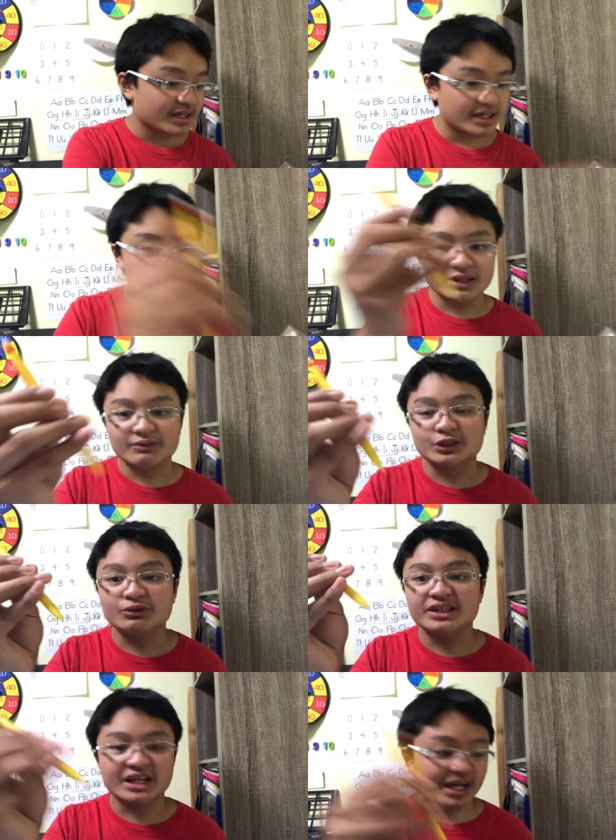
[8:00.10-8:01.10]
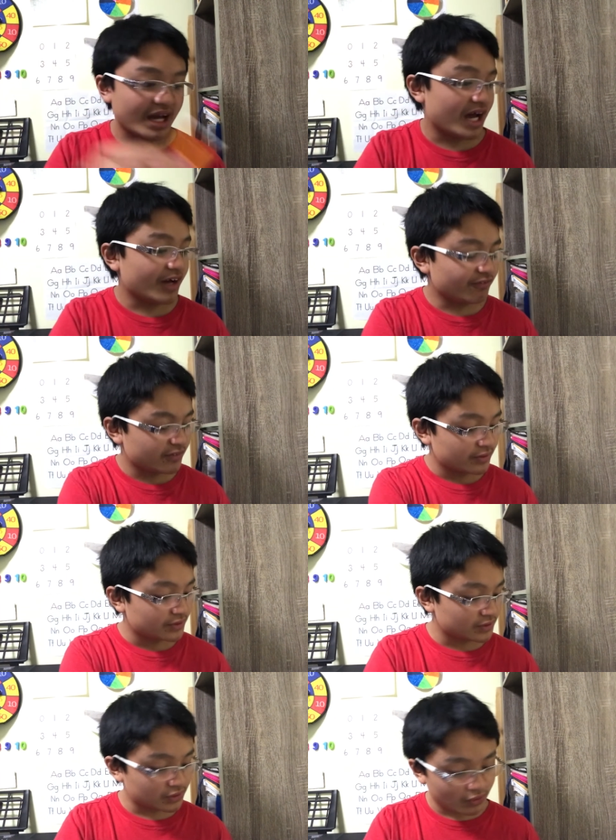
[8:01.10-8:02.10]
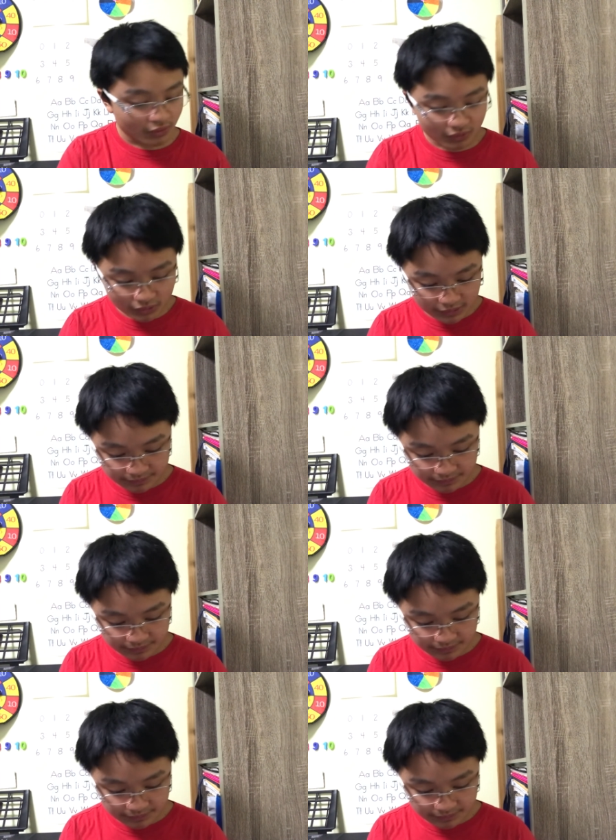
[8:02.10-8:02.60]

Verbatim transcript: and which one that I have. So